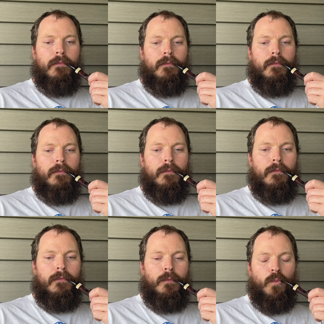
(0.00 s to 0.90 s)

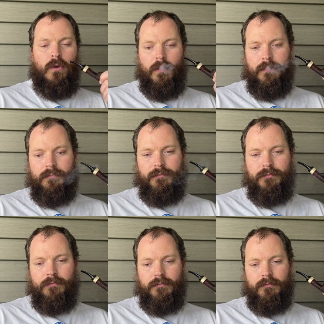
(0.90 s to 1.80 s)

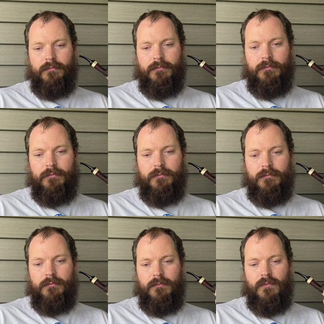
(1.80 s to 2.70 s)

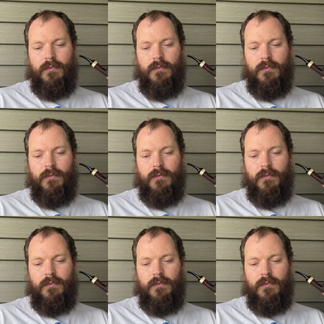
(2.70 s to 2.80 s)
Nothing is said.